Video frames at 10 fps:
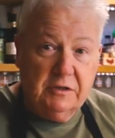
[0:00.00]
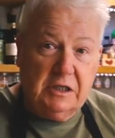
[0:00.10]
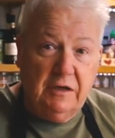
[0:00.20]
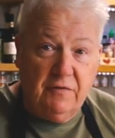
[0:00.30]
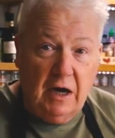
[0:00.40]

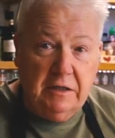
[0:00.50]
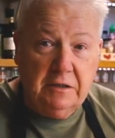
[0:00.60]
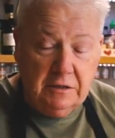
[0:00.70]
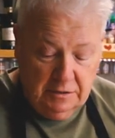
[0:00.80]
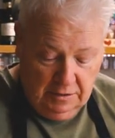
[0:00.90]

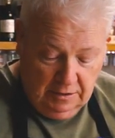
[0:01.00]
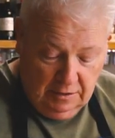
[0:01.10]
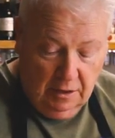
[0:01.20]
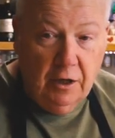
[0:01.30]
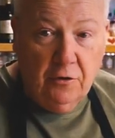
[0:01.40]
deveined
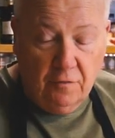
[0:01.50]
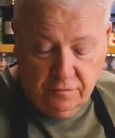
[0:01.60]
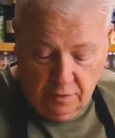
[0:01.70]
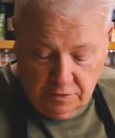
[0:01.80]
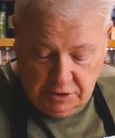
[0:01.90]
and not
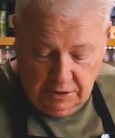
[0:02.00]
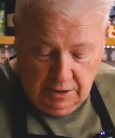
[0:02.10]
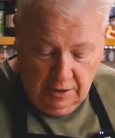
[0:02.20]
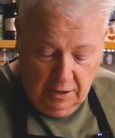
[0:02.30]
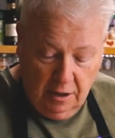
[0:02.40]
frozen,
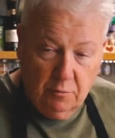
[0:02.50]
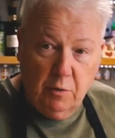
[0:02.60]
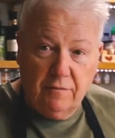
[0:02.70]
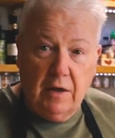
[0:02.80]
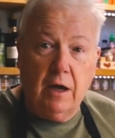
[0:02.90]
and
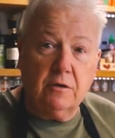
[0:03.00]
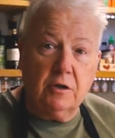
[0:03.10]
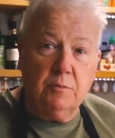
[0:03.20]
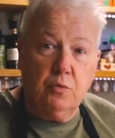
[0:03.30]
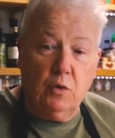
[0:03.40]
with that I'm
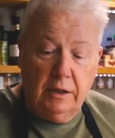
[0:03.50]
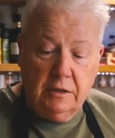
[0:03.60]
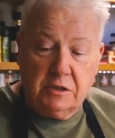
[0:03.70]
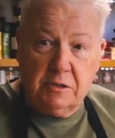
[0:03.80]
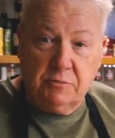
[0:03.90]
going to put
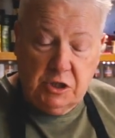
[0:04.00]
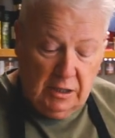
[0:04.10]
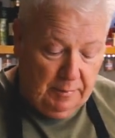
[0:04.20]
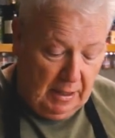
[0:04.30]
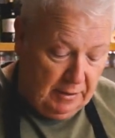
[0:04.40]
in some
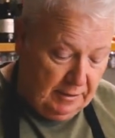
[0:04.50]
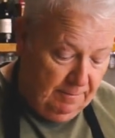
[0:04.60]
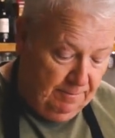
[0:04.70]
chili powder.